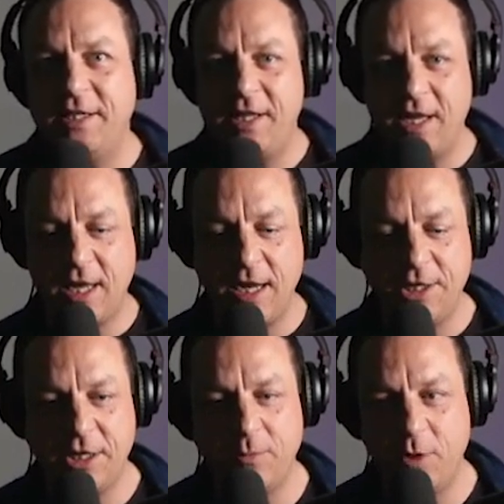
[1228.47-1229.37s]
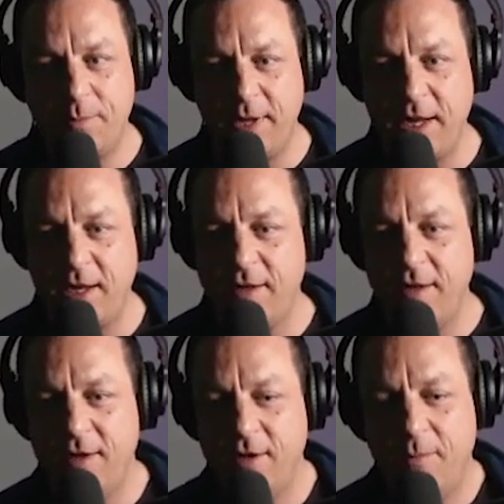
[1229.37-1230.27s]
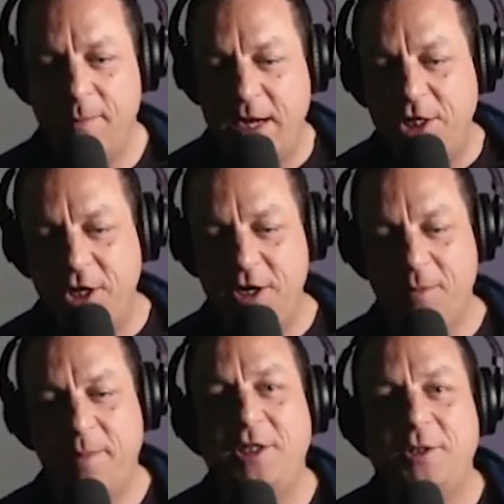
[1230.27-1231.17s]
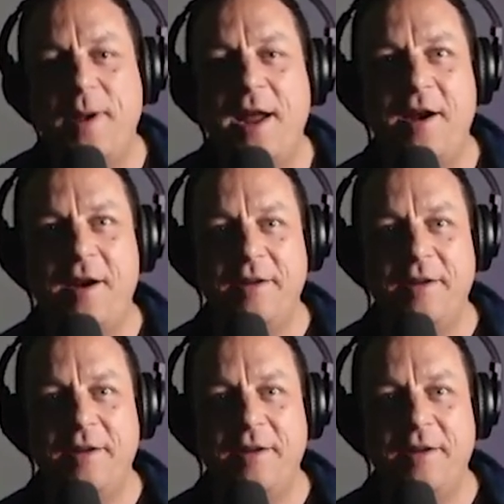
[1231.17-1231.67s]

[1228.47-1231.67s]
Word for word: to the occasion would be, make sure you're much better